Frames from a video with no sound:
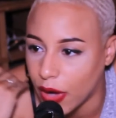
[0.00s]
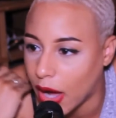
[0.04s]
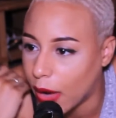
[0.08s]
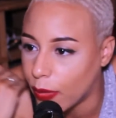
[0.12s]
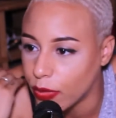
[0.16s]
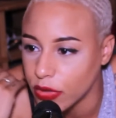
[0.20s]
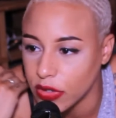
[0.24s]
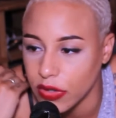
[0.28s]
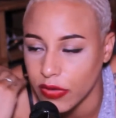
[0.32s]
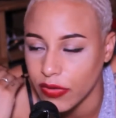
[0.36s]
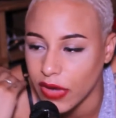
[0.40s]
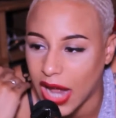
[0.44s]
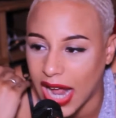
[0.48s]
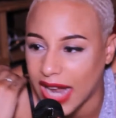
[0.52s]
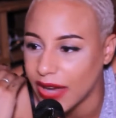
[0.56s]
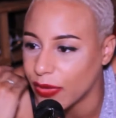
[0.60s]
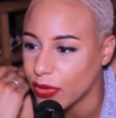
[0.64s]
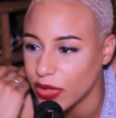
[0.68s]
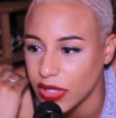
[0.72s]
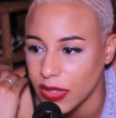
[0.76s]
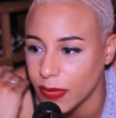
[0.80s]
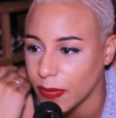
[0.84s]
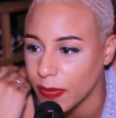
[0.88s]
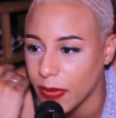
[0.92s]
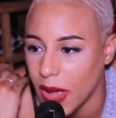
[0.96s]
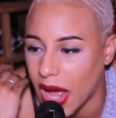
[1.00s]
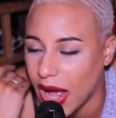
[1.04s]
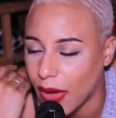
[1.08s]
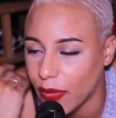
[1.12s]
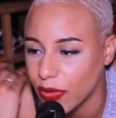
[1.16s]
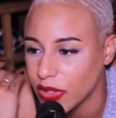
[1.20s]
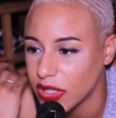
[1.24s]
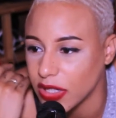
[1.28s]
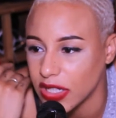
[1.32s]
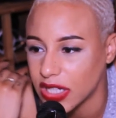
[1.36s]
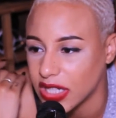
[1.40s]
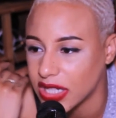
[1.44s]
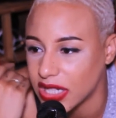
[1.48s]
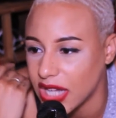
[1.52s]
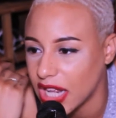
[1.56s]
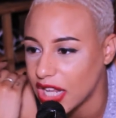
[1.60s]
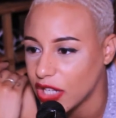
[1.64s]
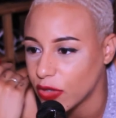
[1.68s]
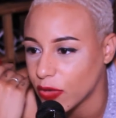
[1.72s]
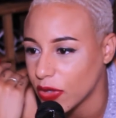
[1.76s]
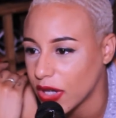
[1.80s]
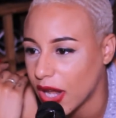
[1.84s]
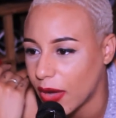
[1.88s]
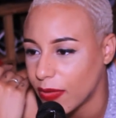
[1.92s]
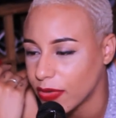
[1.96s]
I was a
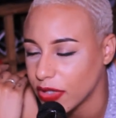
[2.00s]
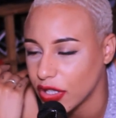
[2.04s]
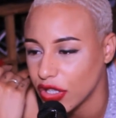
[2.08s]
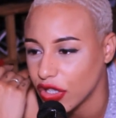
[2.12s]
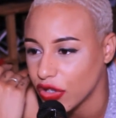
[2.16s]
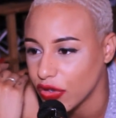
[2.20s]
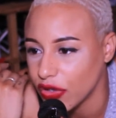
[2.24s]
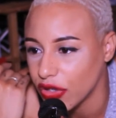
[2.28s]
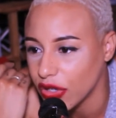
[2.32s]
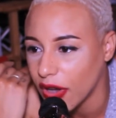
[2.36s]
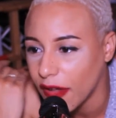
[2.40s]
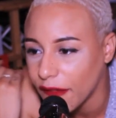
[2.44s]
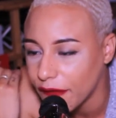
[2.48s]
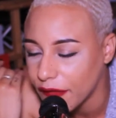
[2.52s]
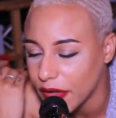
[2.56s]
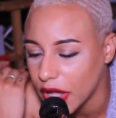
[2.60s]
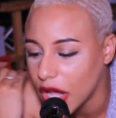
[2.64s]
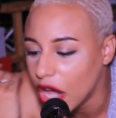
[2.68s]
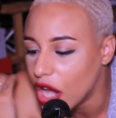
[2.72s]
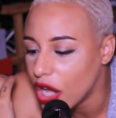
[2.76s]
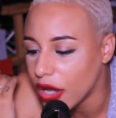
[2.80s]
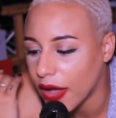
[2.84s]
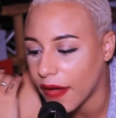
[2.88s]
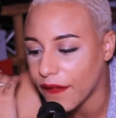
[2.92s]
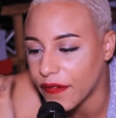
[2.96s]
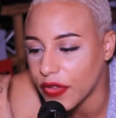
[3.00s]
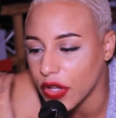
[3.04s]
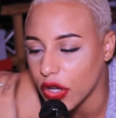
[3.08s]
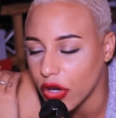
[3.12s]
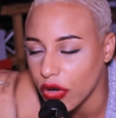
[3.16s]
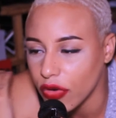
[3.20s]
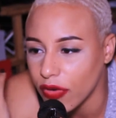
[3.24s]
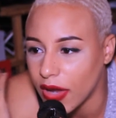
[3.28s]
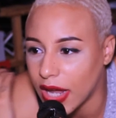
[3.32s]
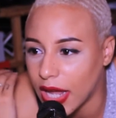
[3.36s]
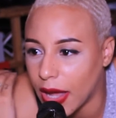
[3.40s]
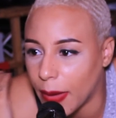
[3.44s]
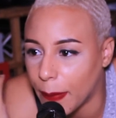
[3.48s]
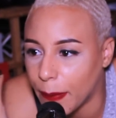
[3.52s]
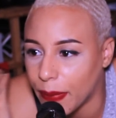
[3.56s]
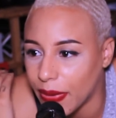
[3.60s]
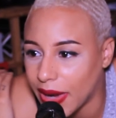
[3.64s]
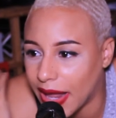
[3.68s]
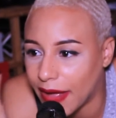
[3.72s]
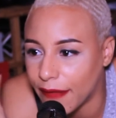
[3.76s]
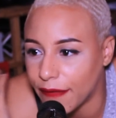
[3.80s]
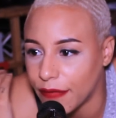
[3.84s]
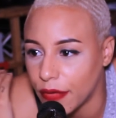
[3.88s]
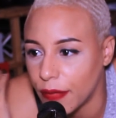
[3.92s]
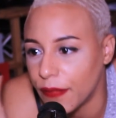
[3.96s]
stage when I wasn't doing nothing. You have to create a
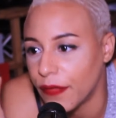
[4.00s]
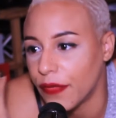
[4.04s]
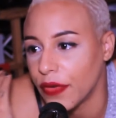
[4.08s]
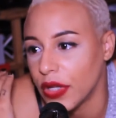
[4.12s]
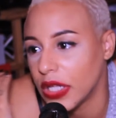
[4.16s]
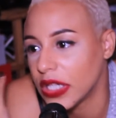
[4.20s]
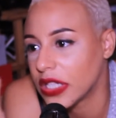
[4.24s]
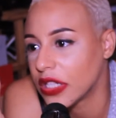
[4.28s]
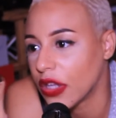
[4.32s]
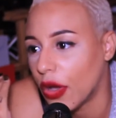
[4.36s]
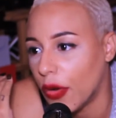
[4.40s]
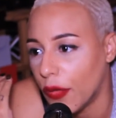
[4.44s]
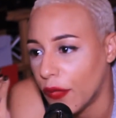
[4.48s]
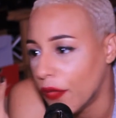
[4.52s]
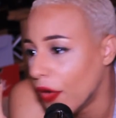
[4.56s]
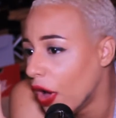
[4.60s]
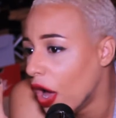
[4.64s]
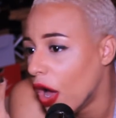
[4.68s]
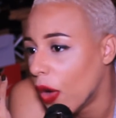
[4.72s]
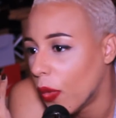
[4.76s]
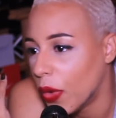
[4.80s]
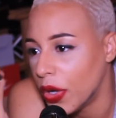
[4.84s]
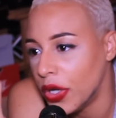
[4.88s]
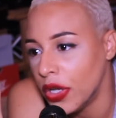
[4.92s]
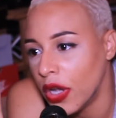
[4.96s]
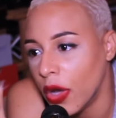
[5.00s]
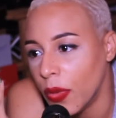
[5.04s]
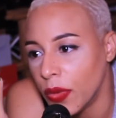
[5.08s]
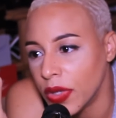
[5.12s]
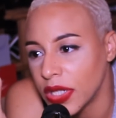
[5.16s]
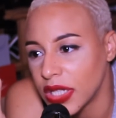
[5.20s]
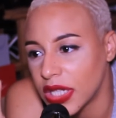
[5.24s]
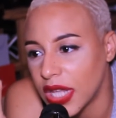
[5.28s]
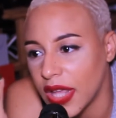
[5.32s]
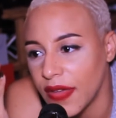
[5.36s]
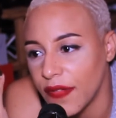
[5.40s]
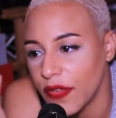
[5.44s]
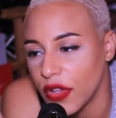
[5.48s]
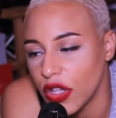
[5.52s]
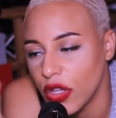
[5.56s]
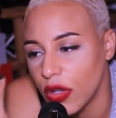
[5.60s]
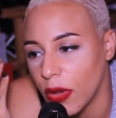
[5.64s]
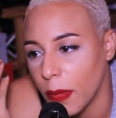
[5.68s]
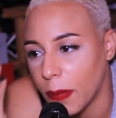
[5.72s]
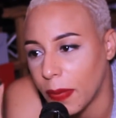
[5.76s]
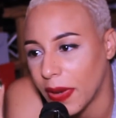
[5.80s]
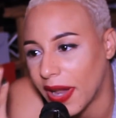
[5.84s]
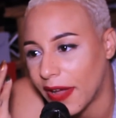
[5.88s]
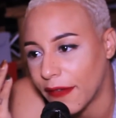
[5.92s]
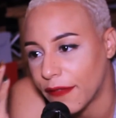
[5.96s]
platform for yourself. When no one's giving you
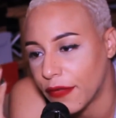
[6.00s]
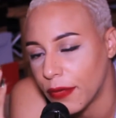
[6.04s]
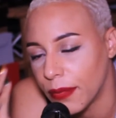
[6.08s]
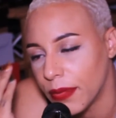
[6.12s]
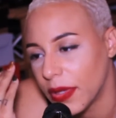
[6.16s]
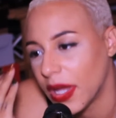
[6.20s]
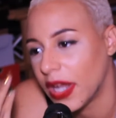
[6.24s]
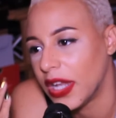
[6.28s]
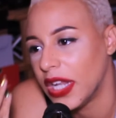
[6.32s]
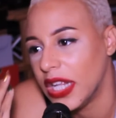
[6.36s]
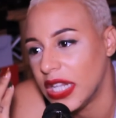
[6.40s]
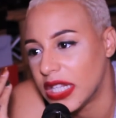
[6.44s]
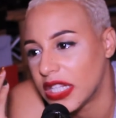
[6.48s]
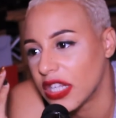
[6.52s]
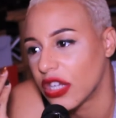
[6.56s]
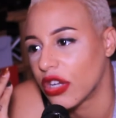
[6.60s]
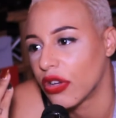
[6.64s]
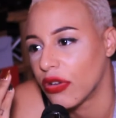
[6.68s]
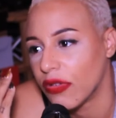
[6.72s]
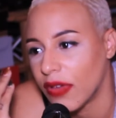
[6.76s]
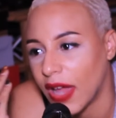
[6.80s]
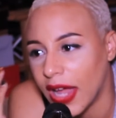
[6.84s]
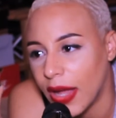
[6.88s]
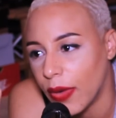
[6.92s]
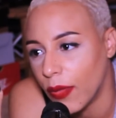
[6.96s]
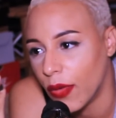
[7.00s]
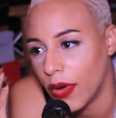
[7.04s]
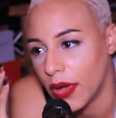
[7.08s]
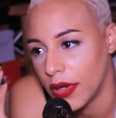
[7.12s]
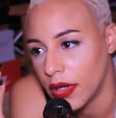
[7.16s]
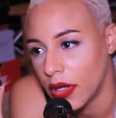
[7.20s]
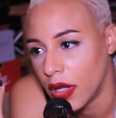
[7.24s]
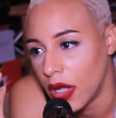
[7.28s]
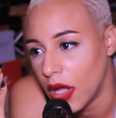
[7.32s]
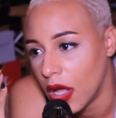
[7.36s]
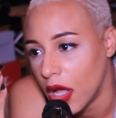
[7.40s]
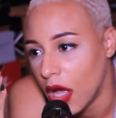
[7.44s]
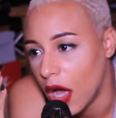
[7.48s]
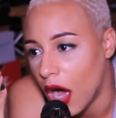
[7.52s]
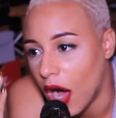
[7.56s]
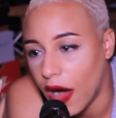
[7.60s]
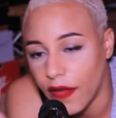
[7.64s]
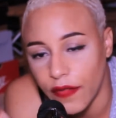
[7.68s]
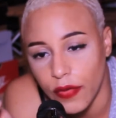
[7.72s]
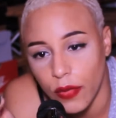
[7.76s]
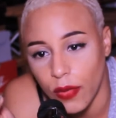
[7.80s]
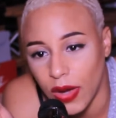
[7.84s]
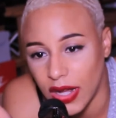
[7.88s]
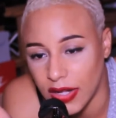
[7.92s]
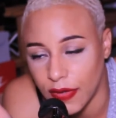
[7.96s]
a platform, you need to create one.
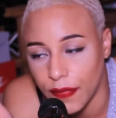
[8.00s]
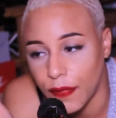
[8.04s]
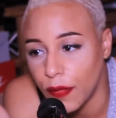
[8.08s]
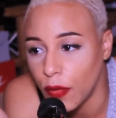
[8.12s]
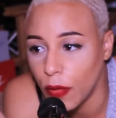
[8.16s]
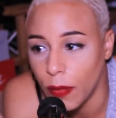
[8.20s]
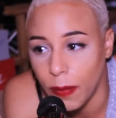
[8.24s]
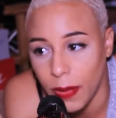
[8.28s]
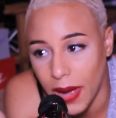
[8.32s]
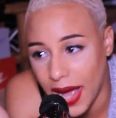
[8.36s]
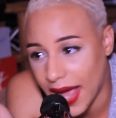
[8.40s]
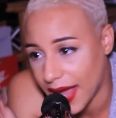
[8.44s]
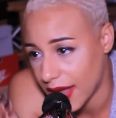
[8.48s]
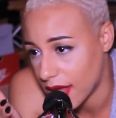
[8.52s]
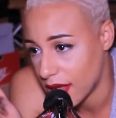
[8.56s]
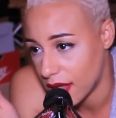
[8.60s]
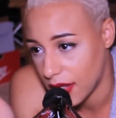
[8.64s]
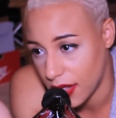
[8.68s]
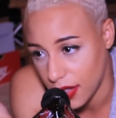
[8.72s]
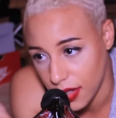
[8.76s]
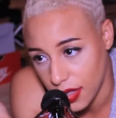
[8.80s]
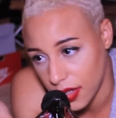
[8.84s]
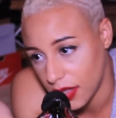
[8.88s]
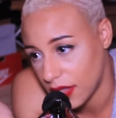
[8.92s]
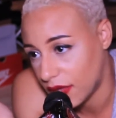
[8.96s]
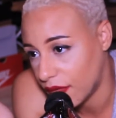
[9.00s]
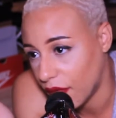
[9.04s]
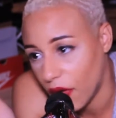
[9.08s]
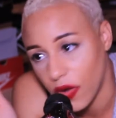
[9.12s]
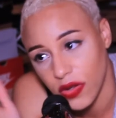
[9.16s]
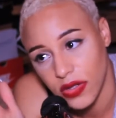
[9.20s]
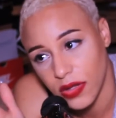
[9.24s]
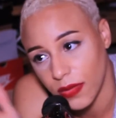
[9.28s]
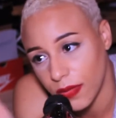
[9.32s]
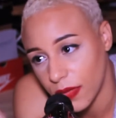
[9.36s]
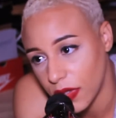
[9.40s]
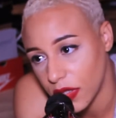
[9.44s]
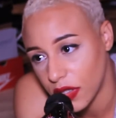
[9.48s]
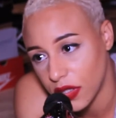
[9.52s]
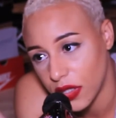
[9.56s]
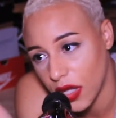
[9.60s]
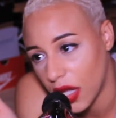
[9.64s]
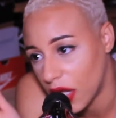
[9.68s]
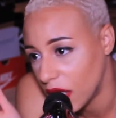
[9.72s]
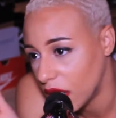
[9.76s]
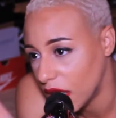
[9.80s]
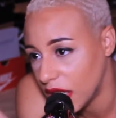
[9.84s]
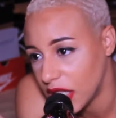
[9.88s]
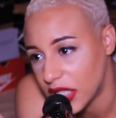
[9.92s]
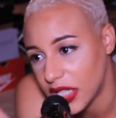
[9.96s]
Otherwise, fall back. As far as I'm
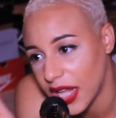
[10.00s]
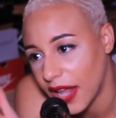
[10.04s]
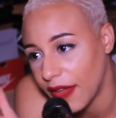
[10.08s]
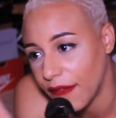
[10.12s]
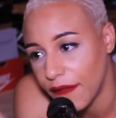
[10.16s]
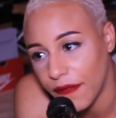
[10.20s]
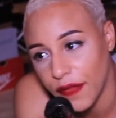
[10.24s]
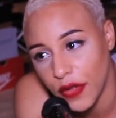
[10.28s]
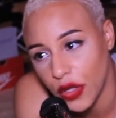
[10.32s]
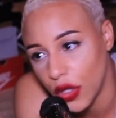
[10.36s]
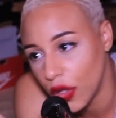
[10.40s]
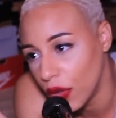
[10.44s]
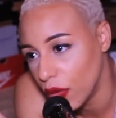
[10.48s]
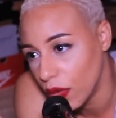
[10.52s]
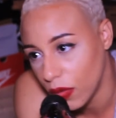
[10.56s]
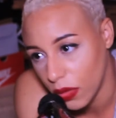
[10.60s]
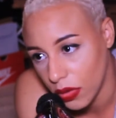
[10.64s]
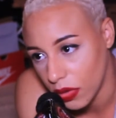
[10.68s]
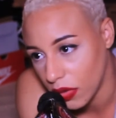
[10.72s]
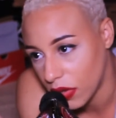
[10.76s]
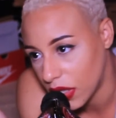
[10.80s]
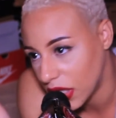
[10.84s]
concerned, it ain't for you.